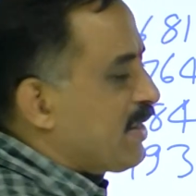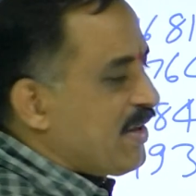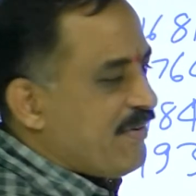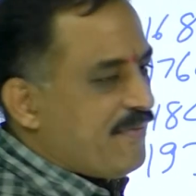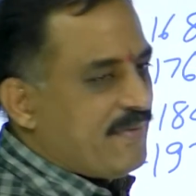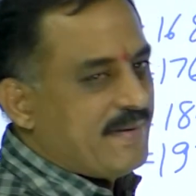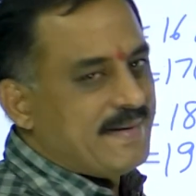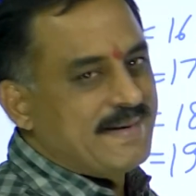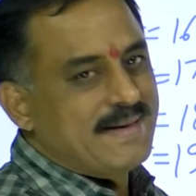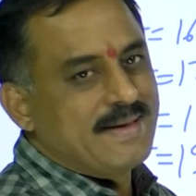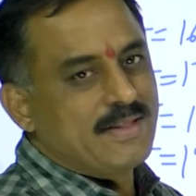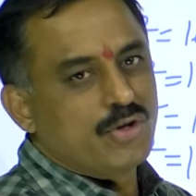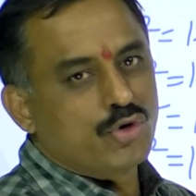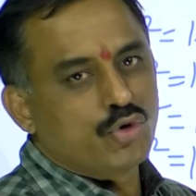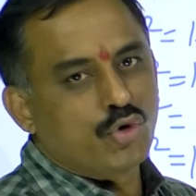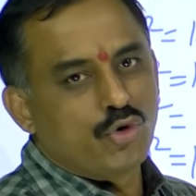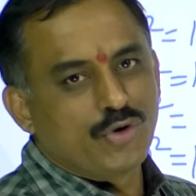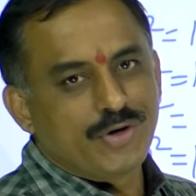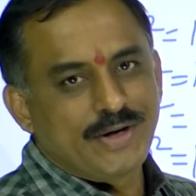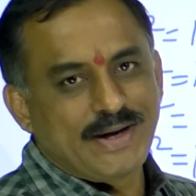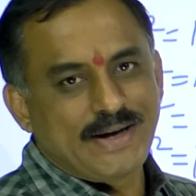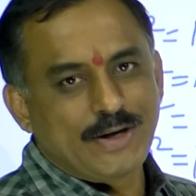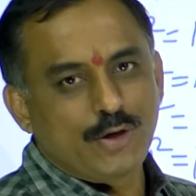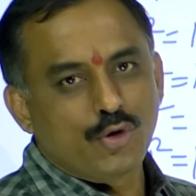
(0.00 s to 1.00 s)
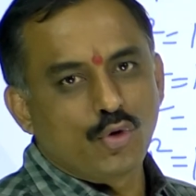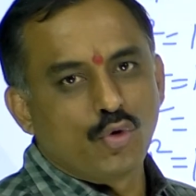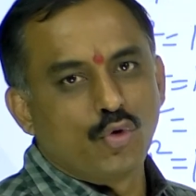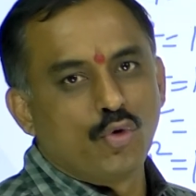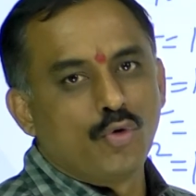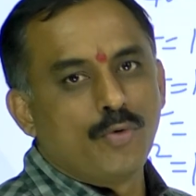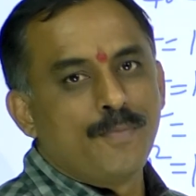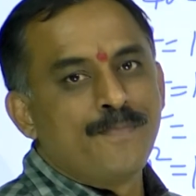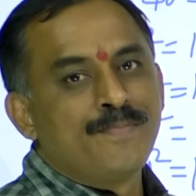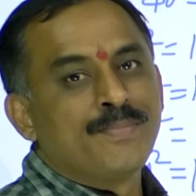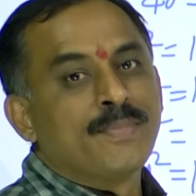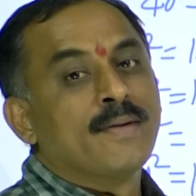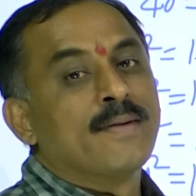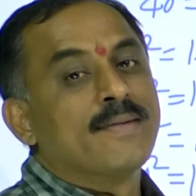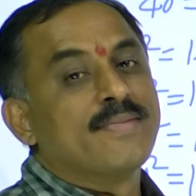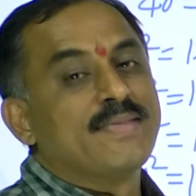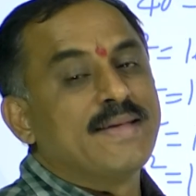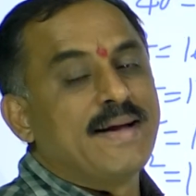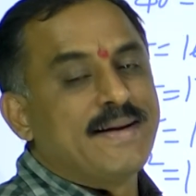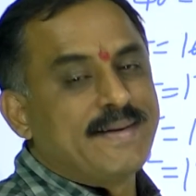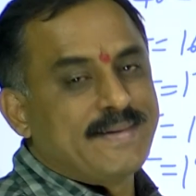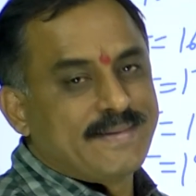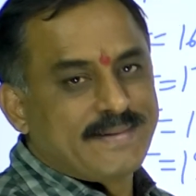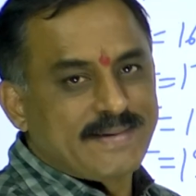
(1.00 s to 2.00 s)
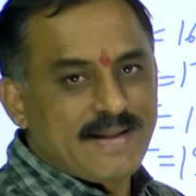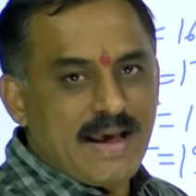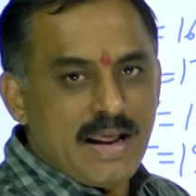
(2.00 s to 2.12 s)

7 is 22. Then